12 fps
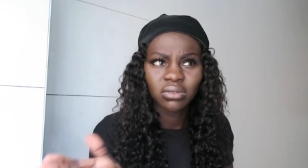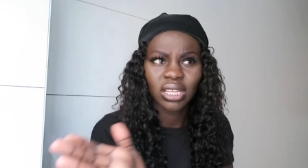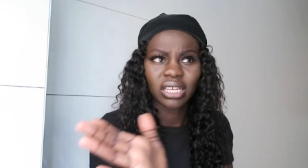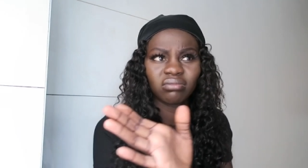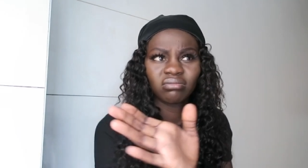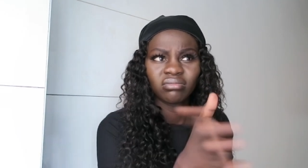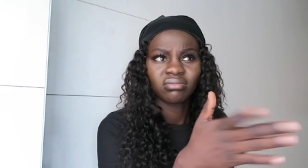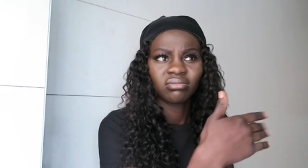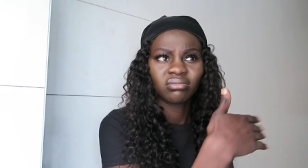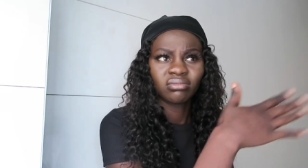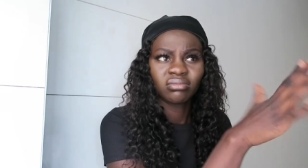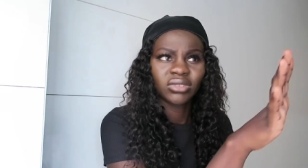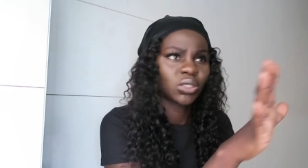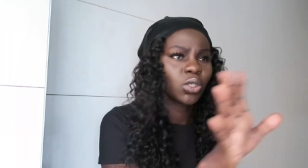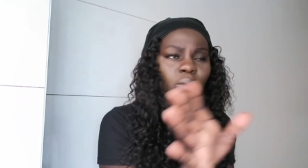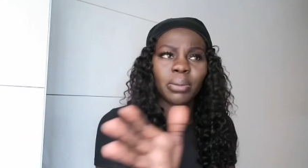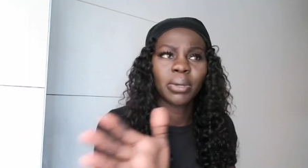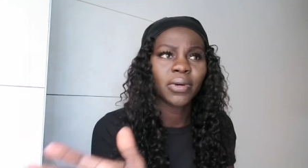Like, there's so
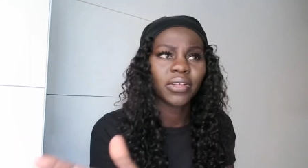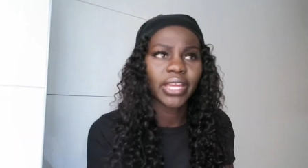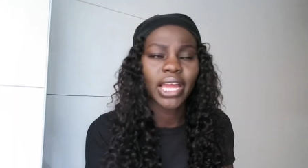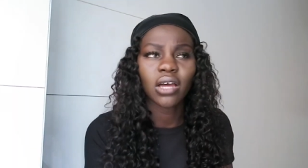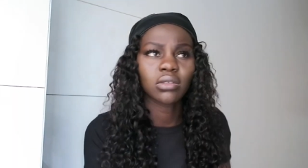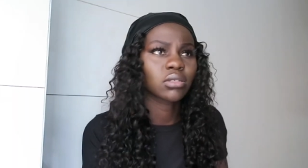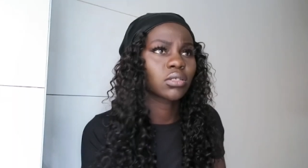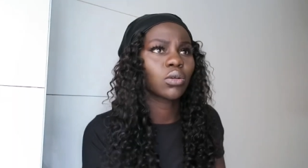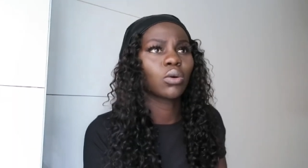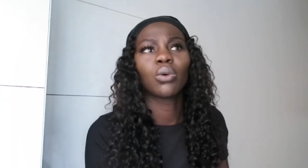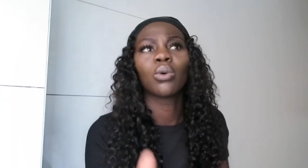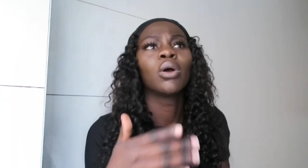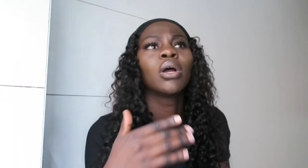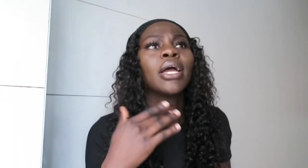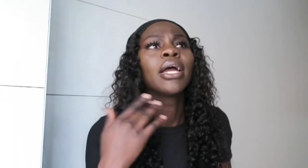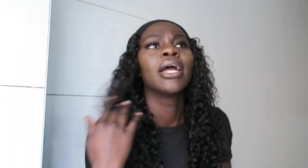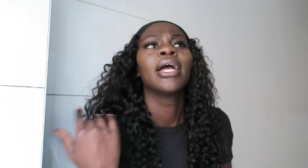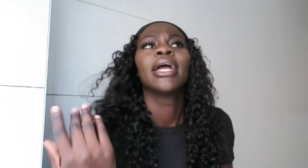many people at the house, so
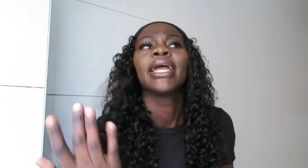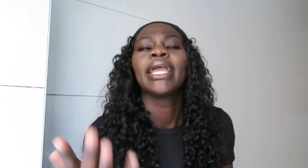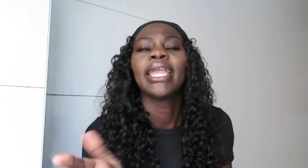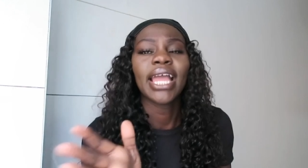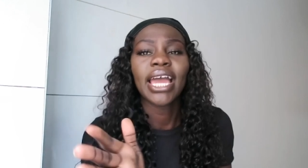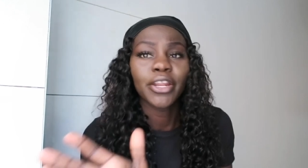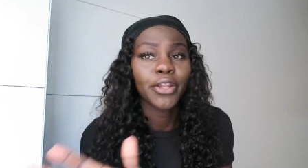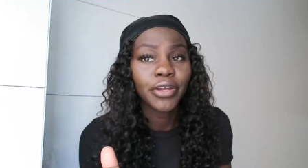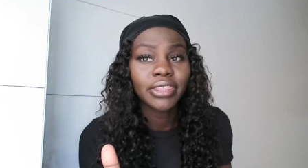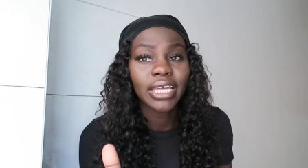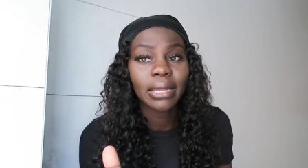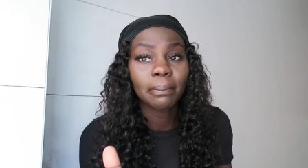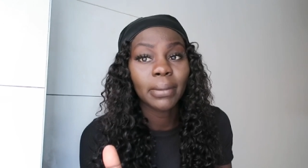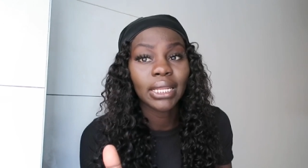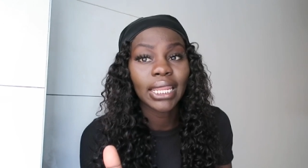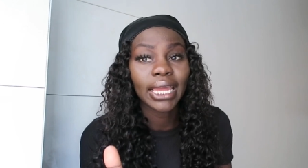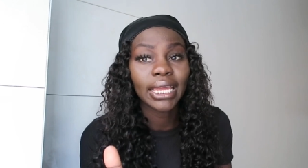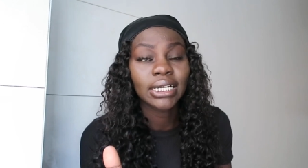he hadn't heard that. But
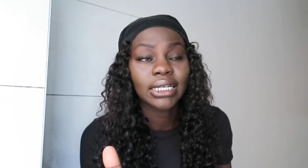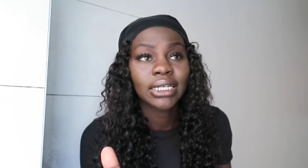like,